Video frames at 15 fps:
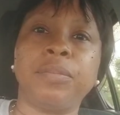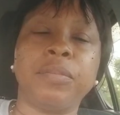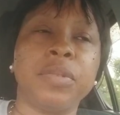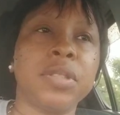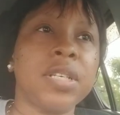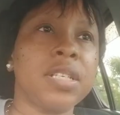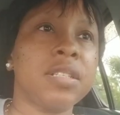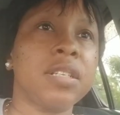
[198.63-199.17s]

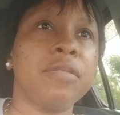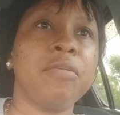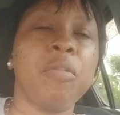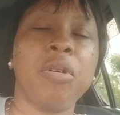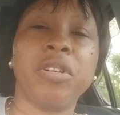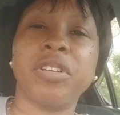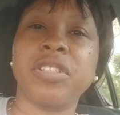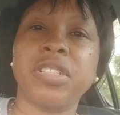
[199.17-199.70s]
sensitive
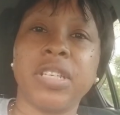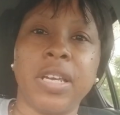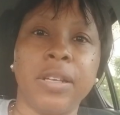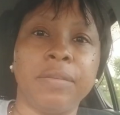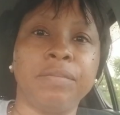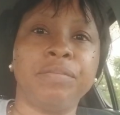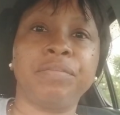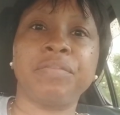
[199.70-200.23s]
about her
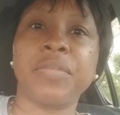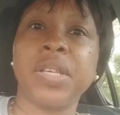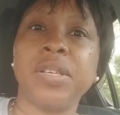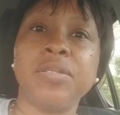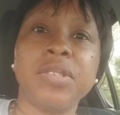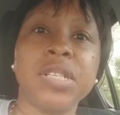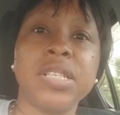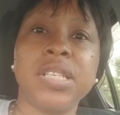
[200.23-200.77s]
skin.
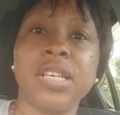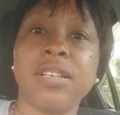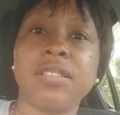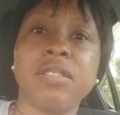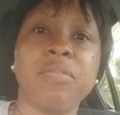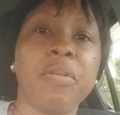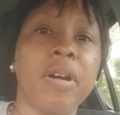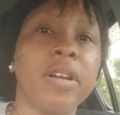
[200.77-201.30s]
Using the
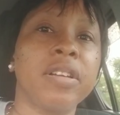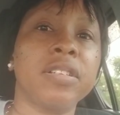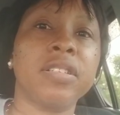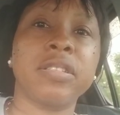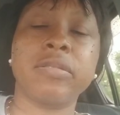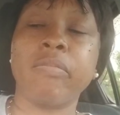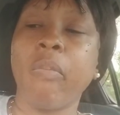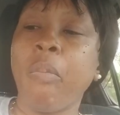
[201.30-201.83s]
TLC
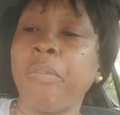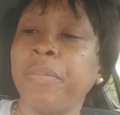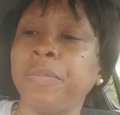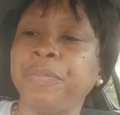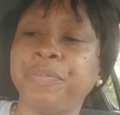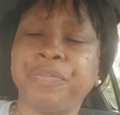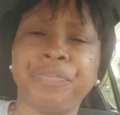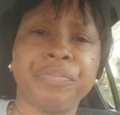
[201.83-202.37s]
products
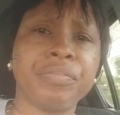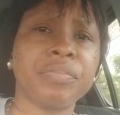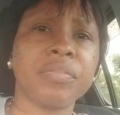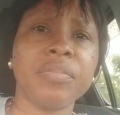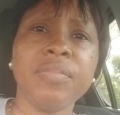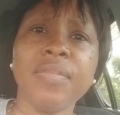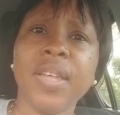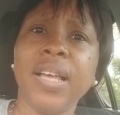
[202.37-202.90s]

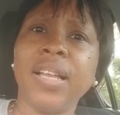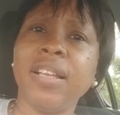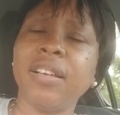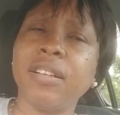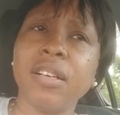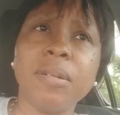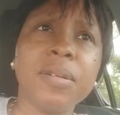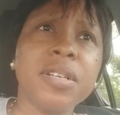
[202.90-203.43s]

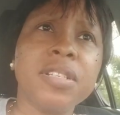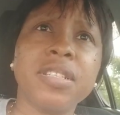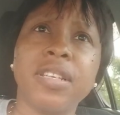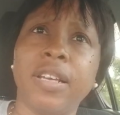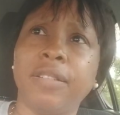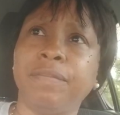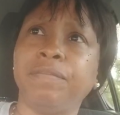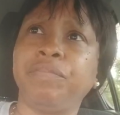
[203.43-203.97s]
cleared up her
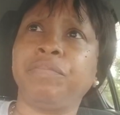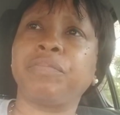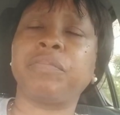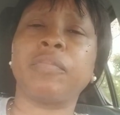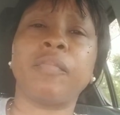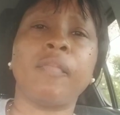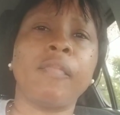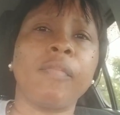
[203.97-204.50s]
skin
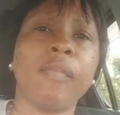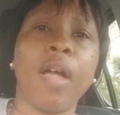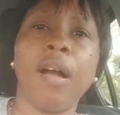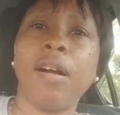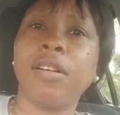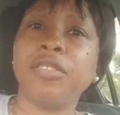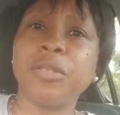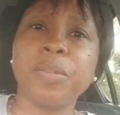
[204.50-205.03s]

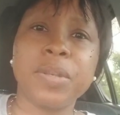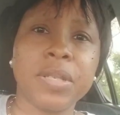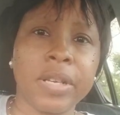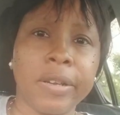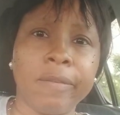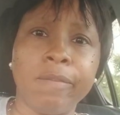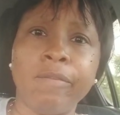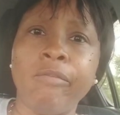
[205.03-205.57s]

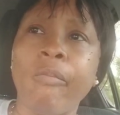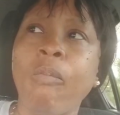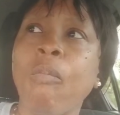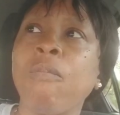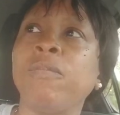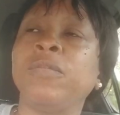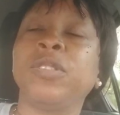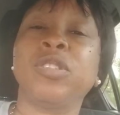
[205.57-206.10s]
100%.
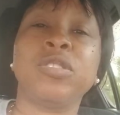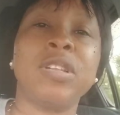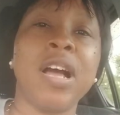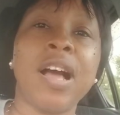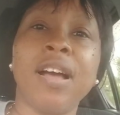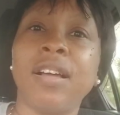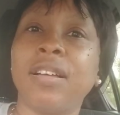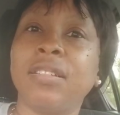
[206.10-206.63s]
So
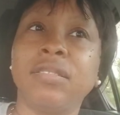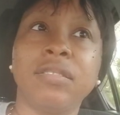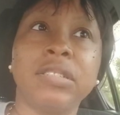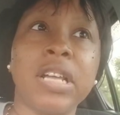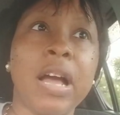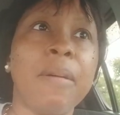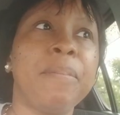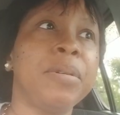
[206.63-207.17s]
that
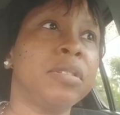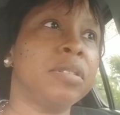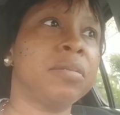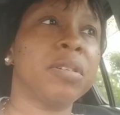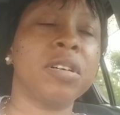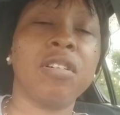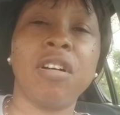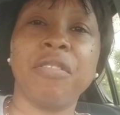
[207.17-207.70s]
built up
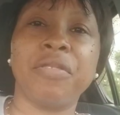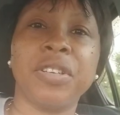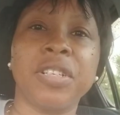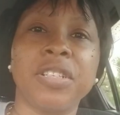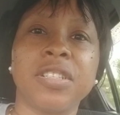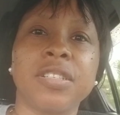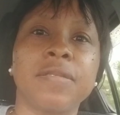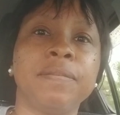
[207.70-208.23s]
her
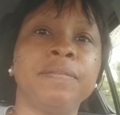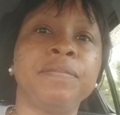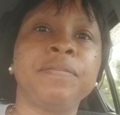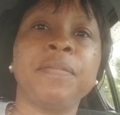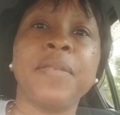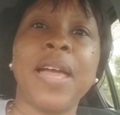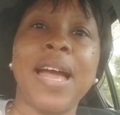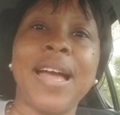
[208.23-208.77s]
confidence.
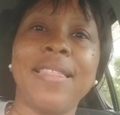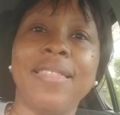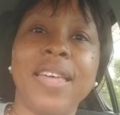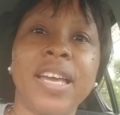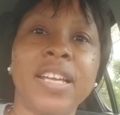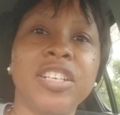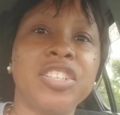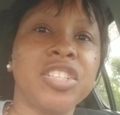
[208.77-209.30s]
And
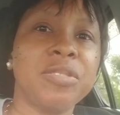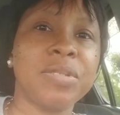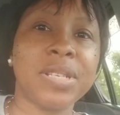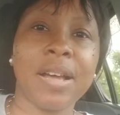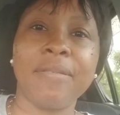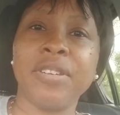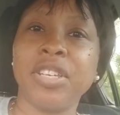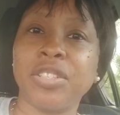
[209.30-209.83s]
then she was
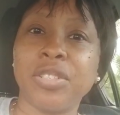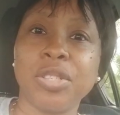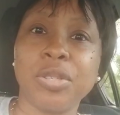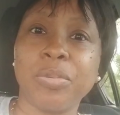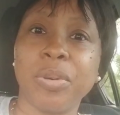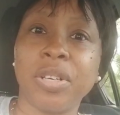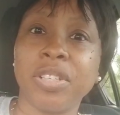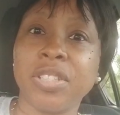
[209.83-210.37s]
having
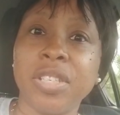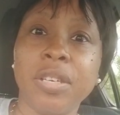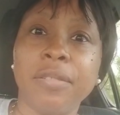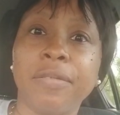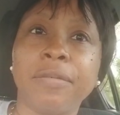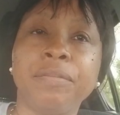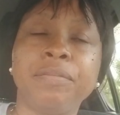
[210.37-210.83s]
issues with her teeth.